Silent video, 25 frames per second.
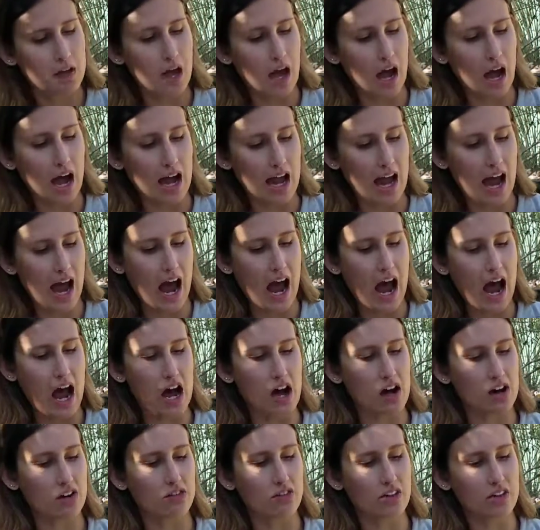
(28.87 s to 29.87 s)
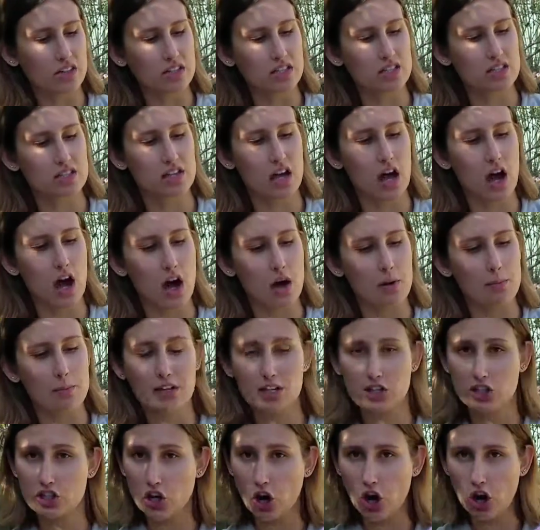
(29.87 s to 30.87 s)
I have some
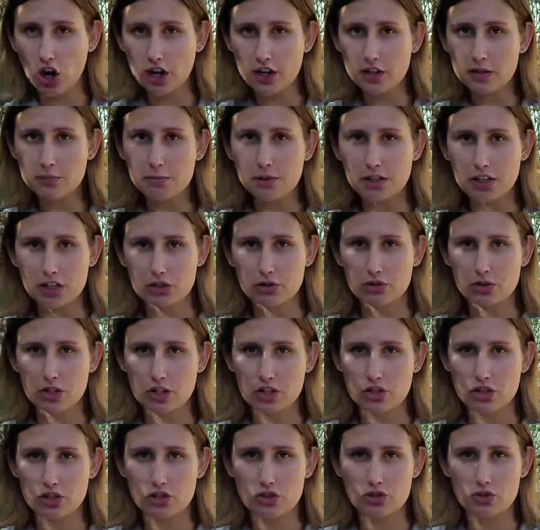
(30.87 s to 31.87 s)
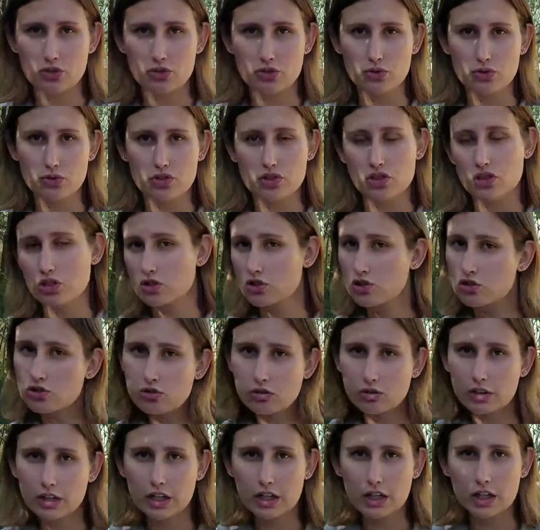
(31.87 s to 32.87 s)
yarn, but you can use
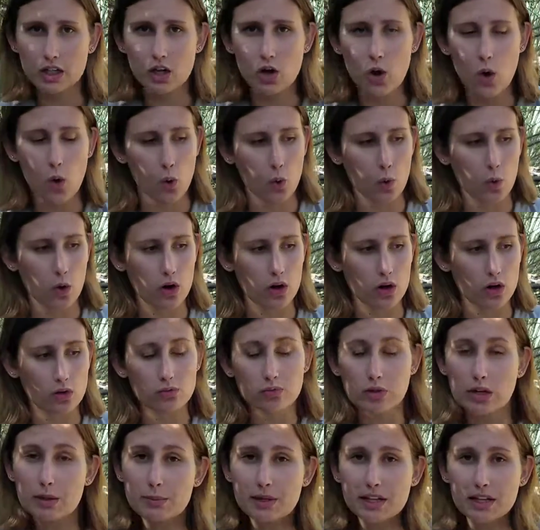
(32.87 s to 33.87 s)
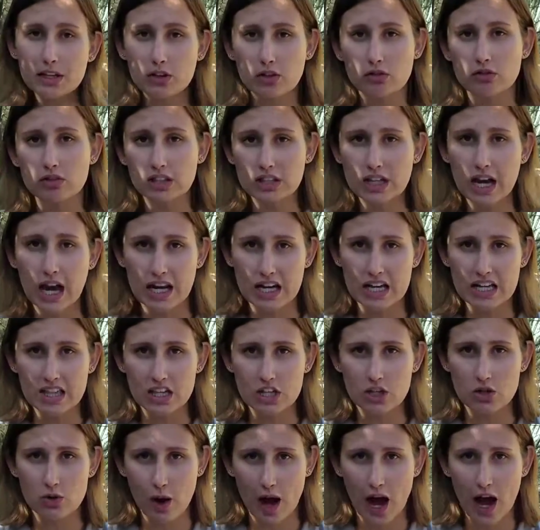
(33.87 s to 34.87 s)
string or ribbon or really
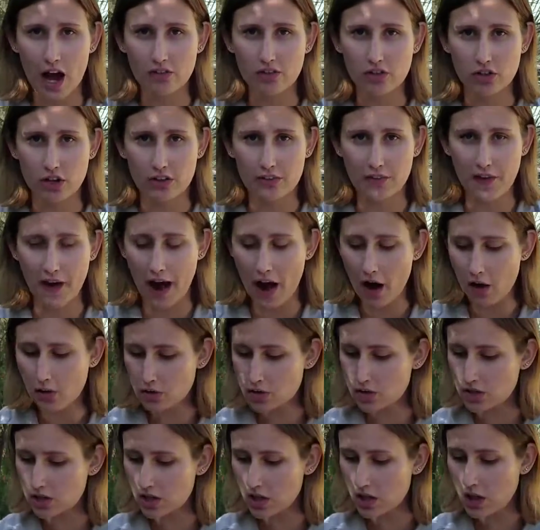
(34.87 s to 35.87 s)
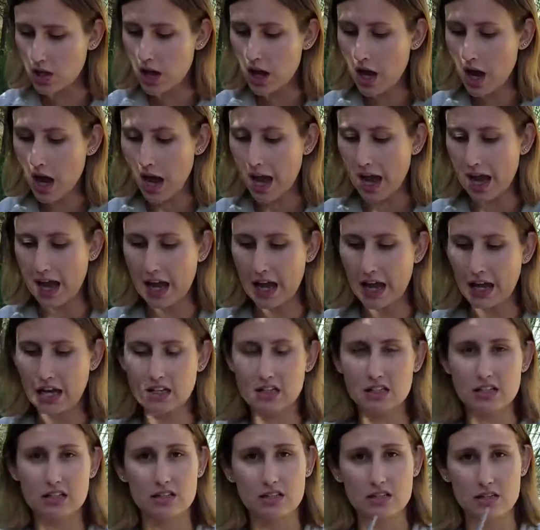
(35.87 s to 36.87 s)
anything you have around the house,
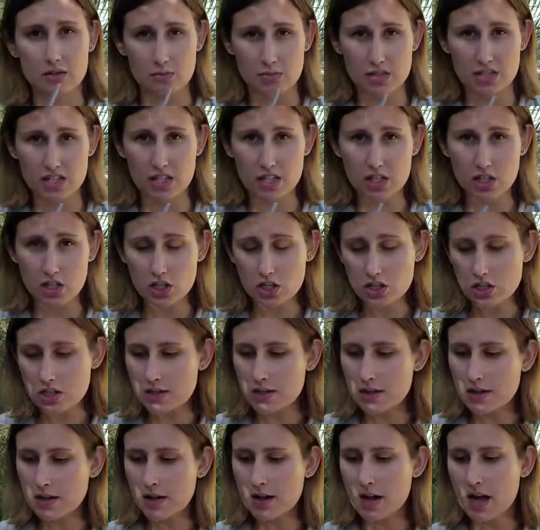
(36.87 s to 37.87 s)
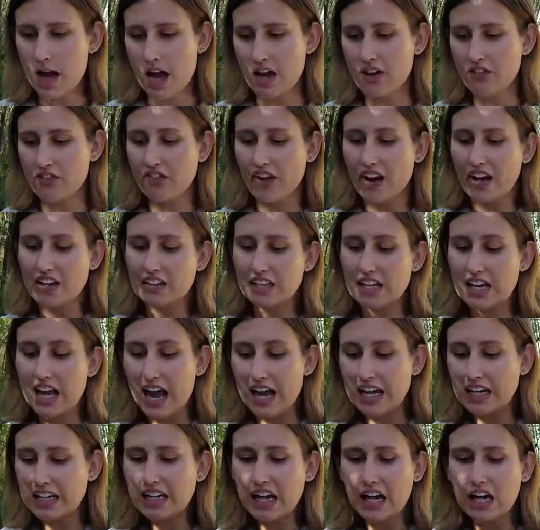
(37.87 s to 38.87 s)
and some scissors, and finally
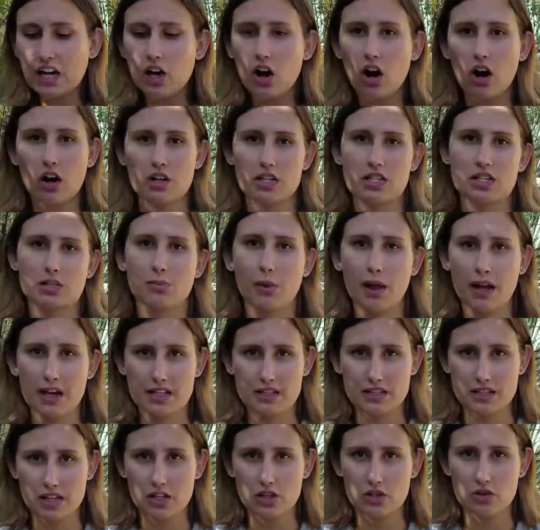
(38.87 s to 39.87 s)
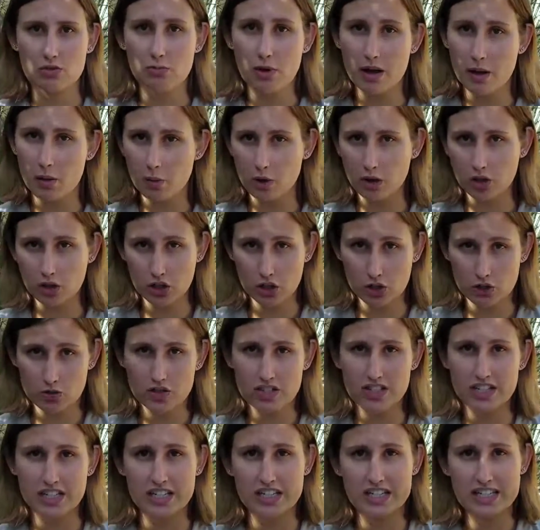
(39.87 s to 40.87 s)
any kind of art supplies that you may want to use
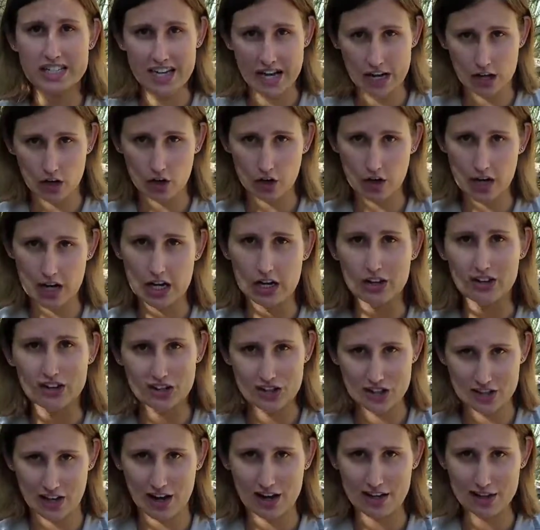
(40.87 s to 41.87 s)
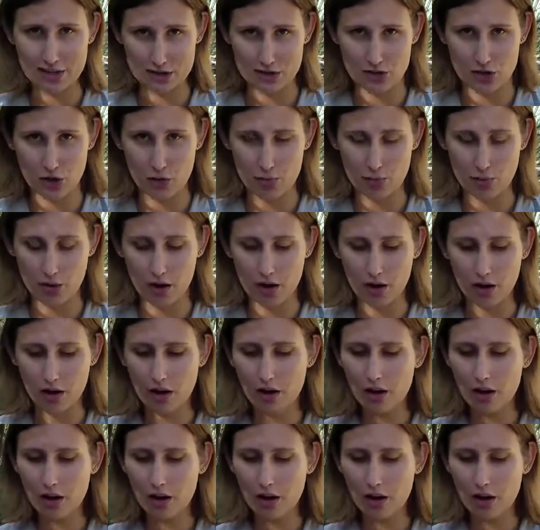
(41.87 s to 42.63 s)
to decorate your science notebook.